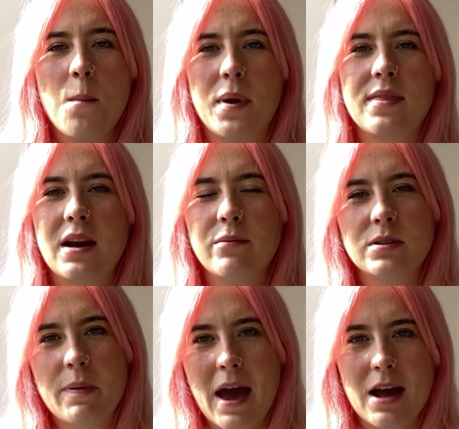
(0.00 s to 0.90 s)
But then it
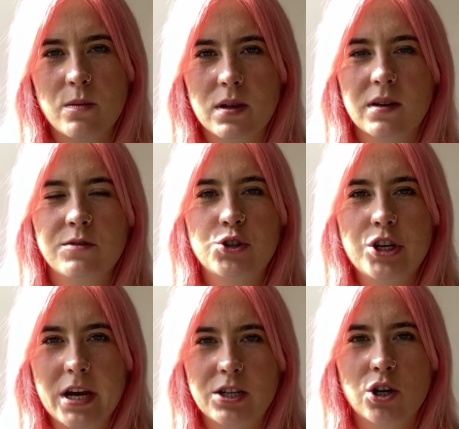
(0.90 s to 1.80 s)
was paired with kind of
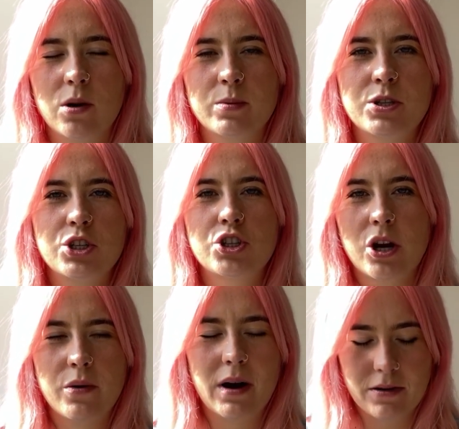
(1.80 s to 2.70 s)
sheer tops to
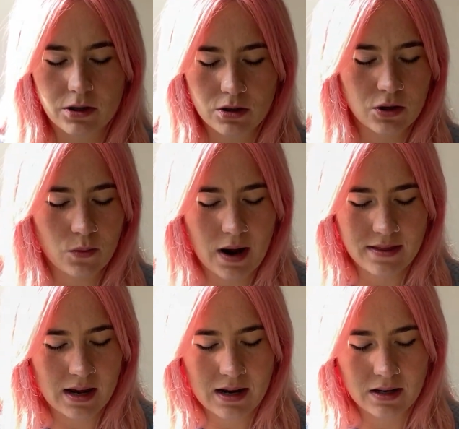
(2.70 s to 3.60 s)
show how you could wear
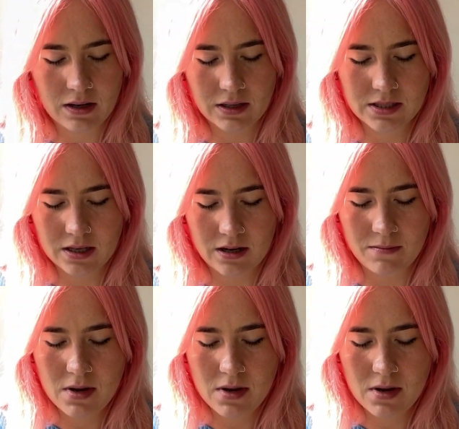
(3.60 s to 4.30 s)
that at night time.